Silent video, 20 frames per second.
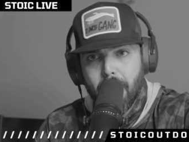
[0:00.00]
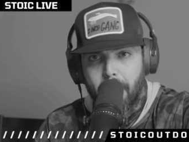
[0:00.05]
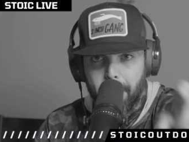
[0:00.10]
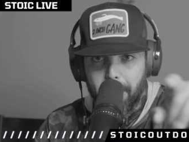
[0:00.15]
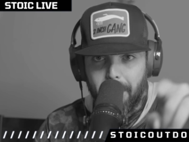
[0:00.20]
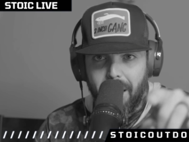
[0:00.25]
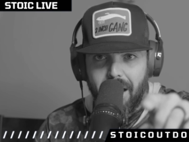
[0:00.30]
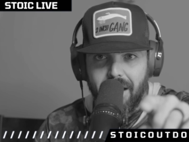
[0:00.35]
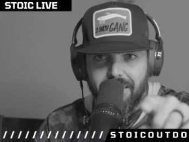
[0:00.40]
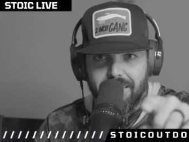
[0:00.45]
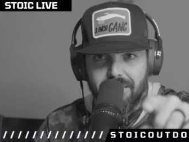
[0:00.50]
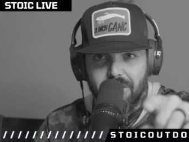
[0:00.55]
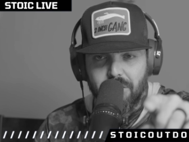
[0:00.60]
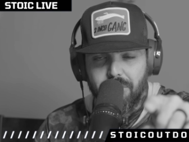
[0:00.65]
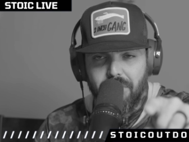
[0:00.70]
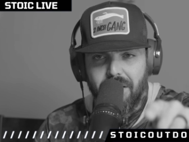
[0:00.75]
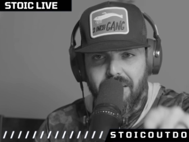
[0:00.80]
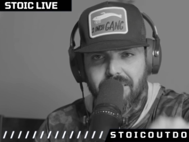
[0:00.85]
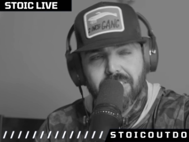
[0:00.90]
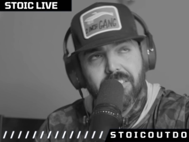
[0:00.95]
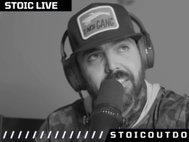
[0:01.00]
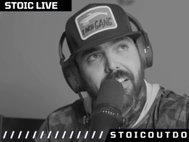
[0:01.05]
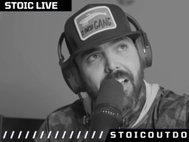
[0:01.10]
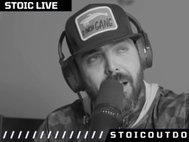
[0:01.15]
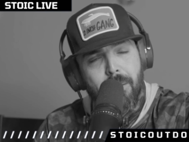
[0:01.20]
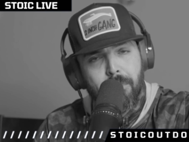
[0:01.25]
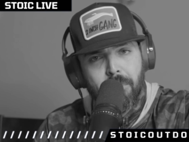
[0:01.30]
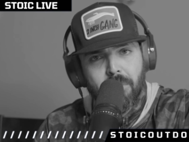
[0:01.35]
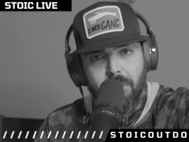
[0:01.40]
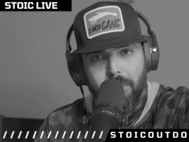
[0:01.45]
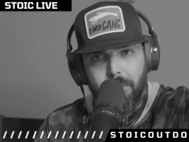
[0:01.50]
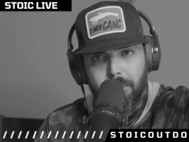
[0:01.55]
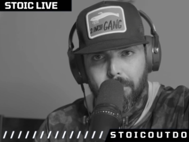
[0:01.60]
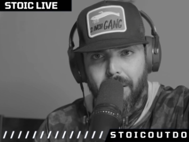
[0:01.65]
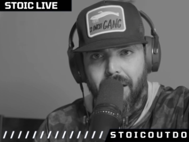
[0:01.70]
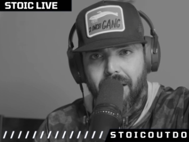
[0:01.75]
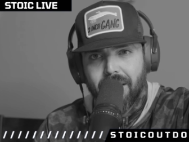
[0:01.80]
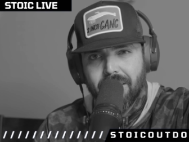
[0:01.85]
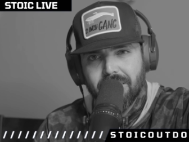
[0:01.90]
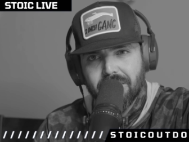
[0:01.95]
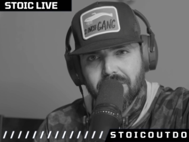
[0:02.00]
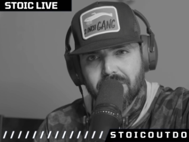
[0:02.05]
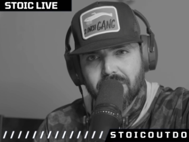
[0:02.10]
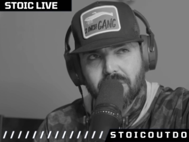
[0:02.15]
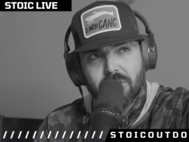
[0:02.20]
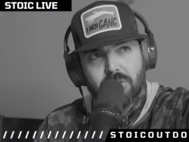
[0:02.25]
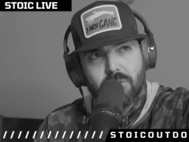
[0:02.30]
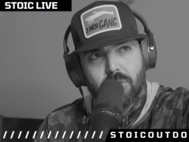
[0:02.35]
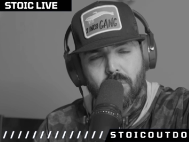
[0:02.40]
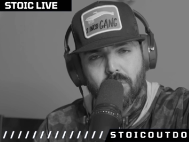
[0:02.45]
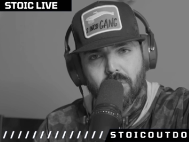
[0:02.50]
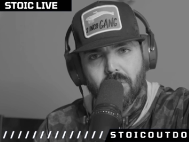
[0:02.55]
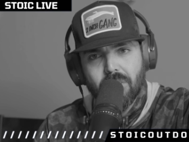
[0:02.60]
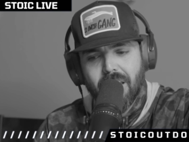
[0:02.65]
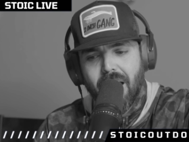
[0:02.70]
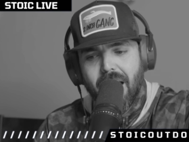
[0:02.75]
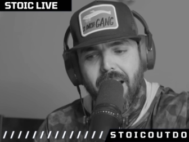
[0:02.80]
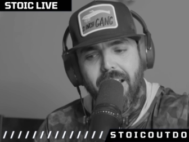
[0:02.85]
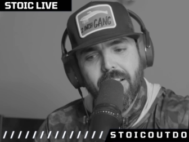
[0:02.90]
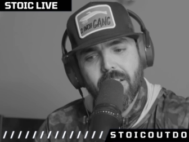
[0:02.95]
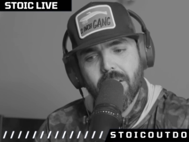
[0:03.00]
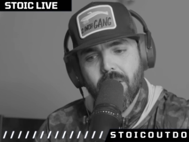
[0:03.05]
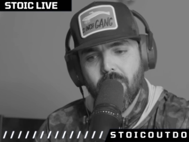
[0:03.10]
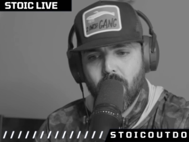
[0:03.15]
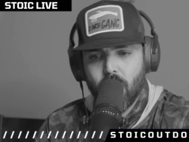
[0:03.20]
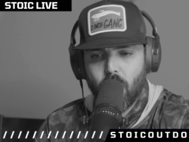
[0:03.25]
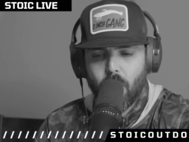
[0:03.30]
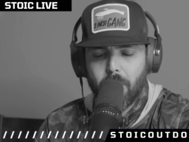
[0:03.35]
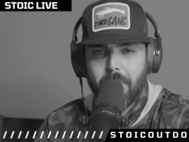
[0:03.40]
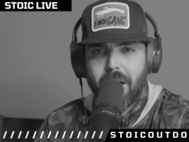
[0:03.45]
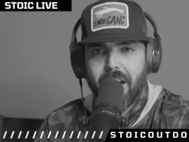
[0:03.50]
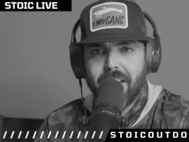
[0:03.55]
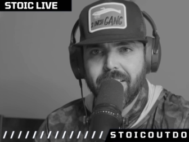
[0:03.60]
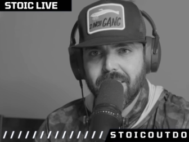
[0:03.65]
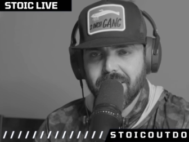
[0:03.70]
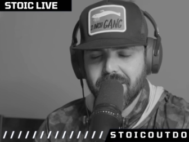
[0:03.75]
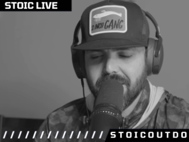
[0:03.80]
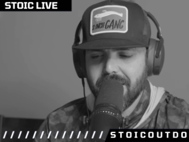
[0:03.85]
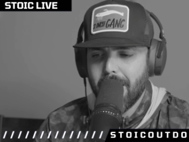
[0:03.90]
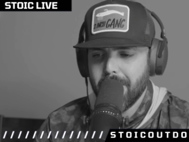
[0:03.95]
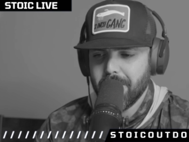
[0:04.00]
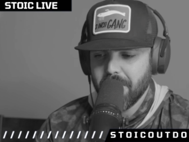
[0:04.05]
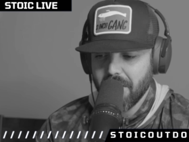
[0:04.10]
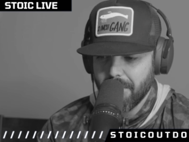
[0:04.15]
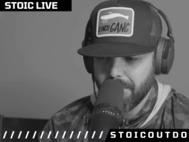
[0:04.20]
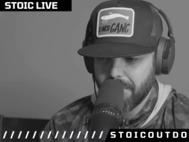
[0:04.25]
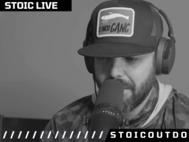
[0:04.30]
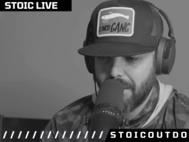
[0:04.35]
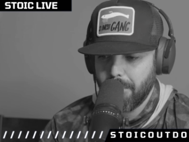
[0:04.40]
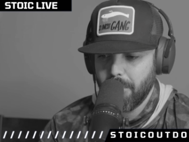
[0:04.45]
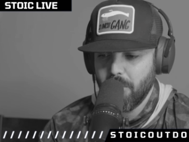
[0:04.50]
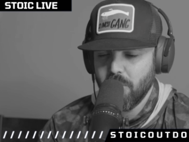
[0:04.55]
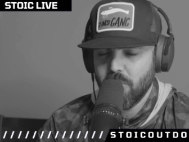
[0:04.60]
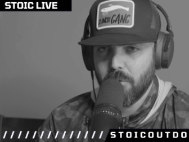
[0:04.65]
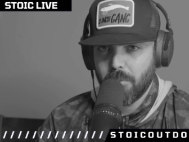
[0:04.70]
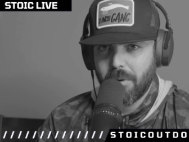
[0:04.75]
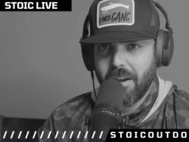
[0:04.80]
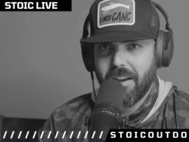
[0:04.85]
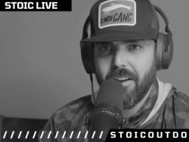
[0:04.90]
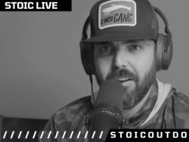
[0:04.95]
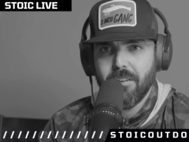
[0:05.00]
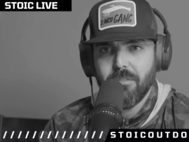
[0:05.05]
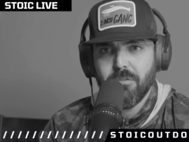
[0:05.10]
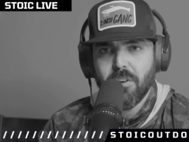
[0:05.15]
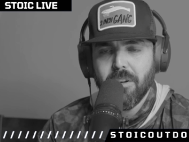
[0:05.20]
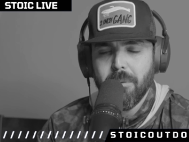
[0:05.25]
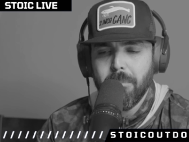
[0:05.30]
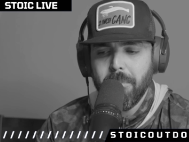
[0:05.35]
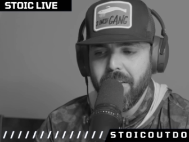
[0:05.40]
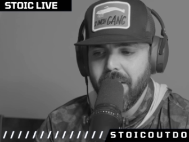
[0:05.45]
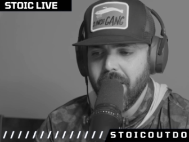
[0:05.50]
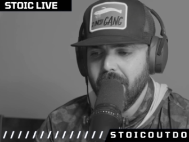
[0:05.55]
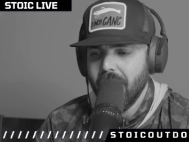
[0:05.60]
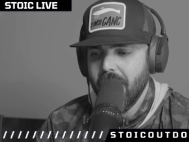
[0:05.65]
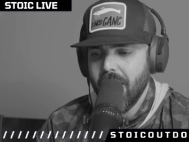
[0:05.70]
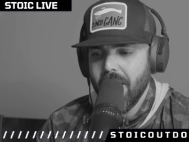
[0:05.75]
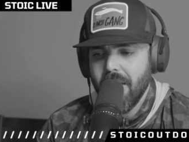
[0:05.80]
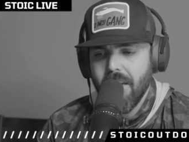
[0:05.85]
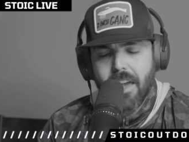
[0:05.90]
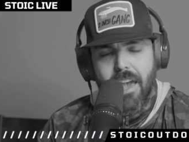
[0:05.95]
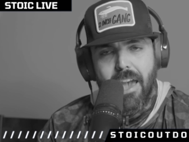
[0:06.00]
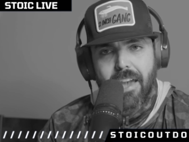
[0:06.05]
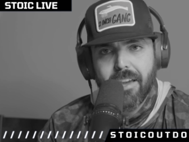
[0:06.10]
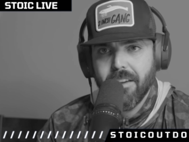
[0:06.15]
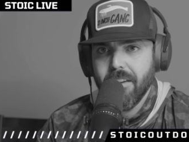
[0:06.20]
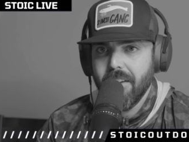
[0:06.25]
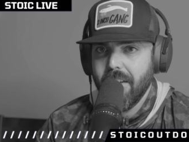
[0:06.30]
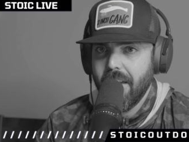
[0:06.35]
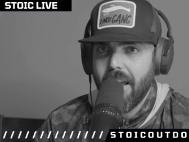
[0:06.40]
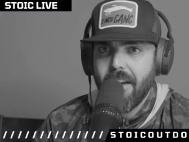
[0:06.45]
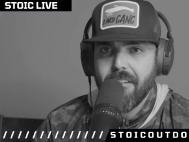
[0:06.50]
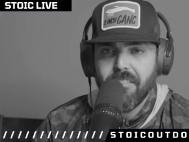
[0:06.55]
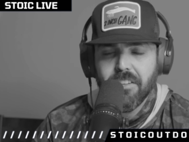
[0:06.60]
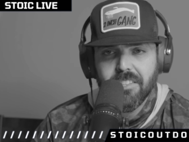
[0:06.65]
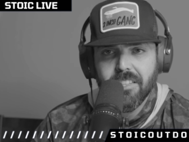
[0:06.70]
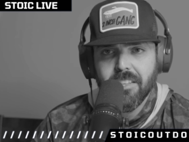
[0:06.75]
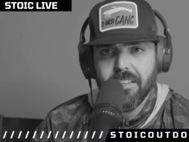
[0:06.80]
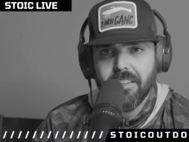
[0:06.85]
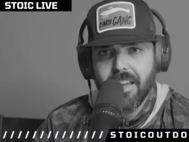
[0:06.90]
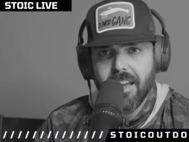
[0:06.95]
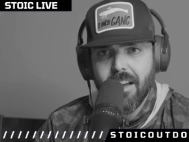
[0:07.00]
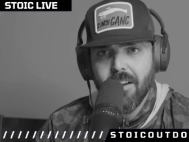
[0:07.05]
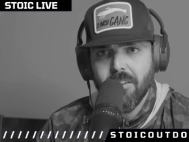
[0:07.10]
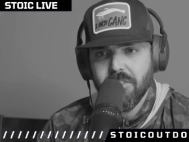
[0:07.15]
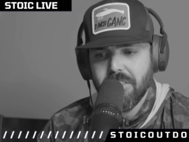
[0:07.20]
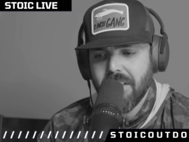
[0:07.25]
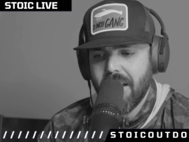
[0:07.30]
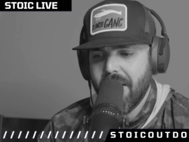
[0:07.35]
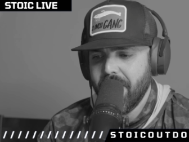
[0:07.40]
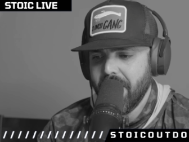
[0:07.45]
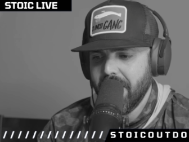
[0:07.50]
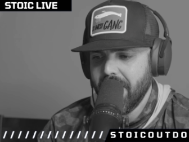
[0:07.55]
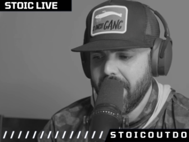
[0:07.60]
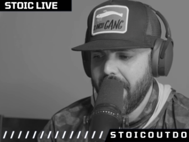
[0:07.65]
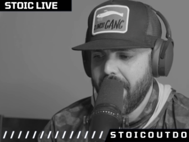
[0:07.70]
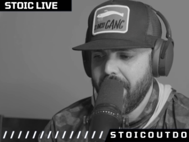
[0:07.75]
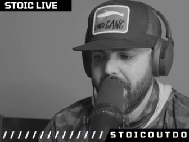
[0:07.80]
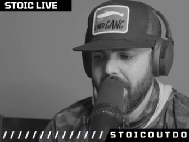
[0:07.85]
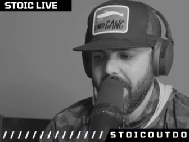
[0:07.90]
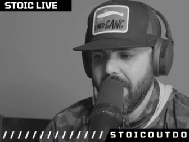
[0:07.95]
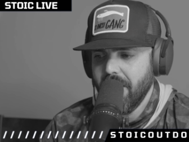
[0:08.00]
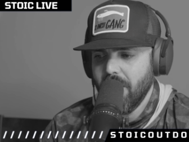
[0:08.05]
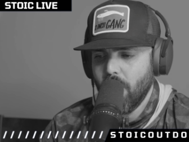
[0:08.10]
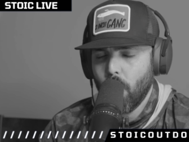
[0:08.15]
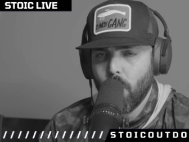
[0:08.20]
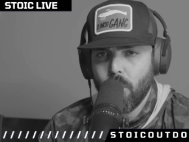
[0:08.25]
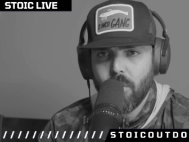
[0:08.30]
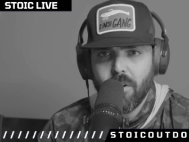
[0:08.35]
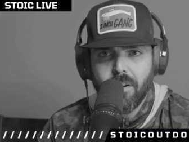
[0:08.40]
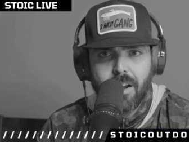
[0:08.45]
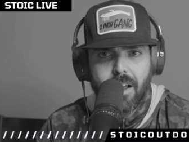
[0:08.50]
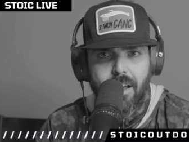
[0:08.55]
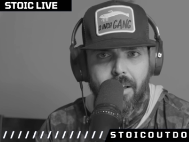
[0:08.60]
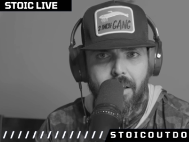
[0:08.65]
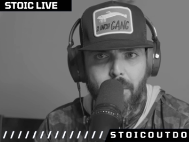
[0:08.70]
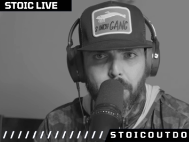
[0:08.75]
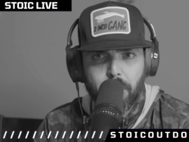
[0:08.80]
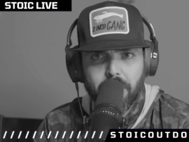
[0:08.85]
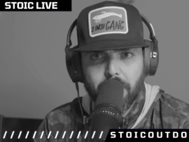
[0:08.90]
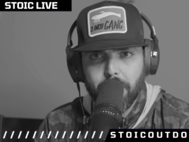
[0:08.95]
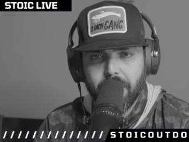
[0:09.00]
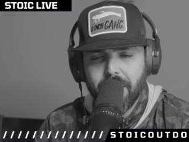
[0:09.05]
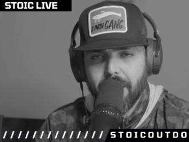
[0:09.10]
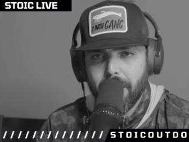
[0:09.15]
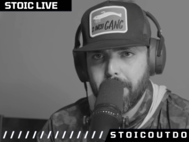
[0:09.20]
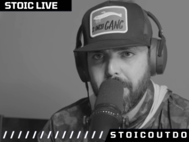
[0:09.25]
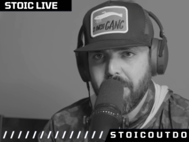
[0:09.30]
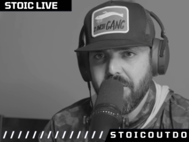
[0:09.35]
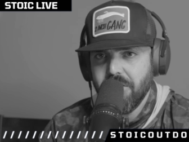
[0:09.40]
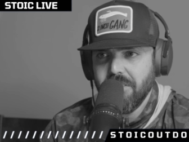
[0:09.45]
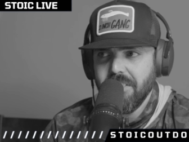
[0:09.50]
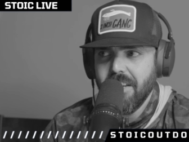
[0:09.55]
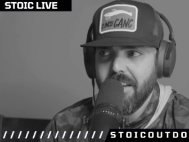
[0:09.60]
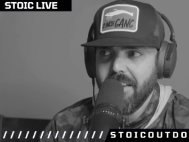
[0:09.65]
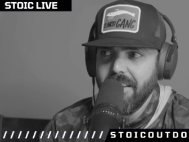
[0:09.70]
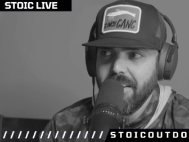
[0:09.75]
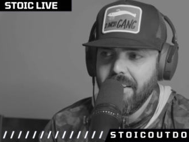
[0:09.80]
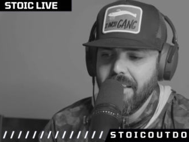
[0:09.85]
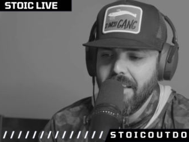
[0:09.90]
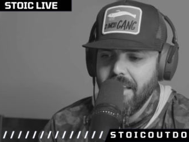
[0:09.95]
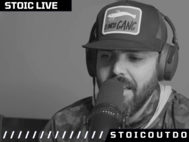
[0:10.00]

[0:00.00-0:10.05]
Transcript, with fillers: buying this fancy camera, buying this external light, or buying this laptop that I'm using right here in front of me. Hey, everything counts. Every every uh, order, I, I really really appreciate it.